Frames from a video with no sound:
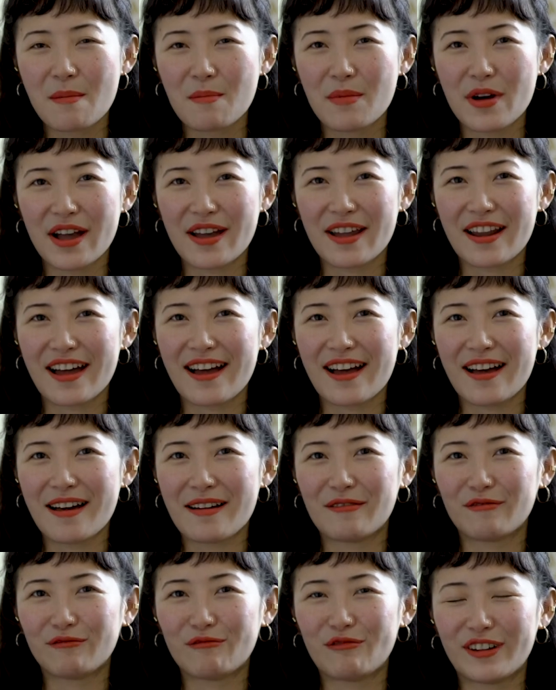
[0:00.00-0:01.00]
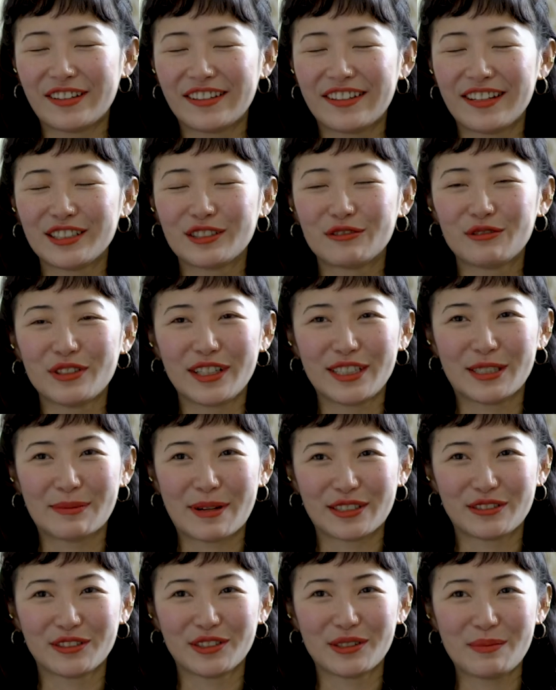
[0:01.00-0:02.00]
But one thing's really
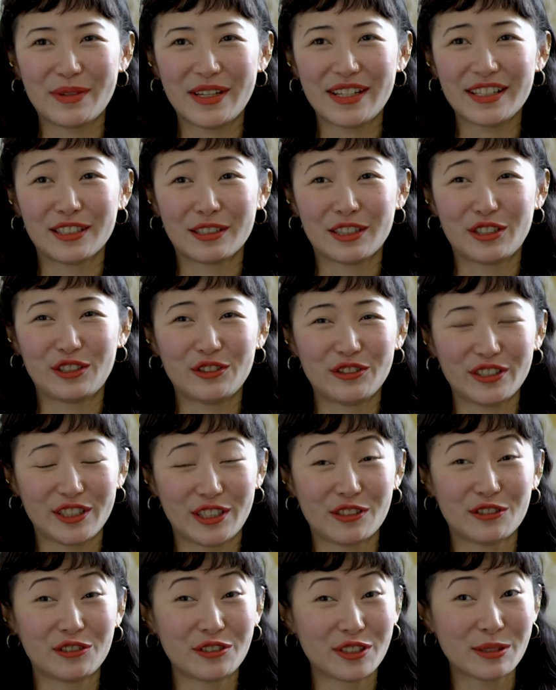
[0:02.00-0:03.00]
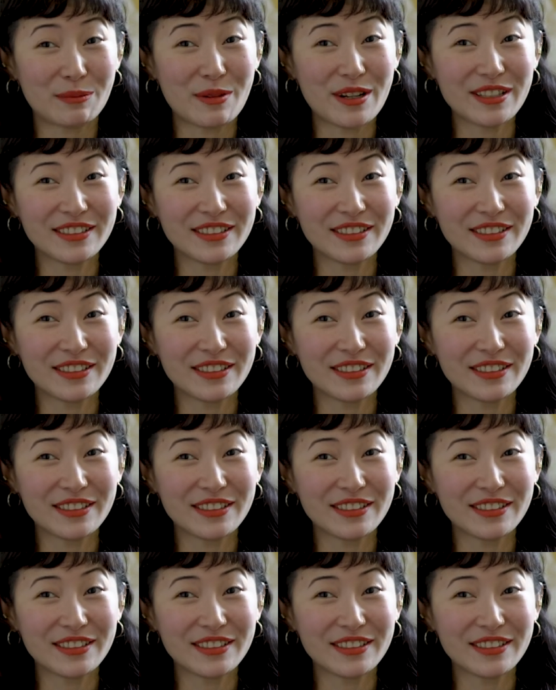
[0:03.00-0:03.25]
special to me is doing children's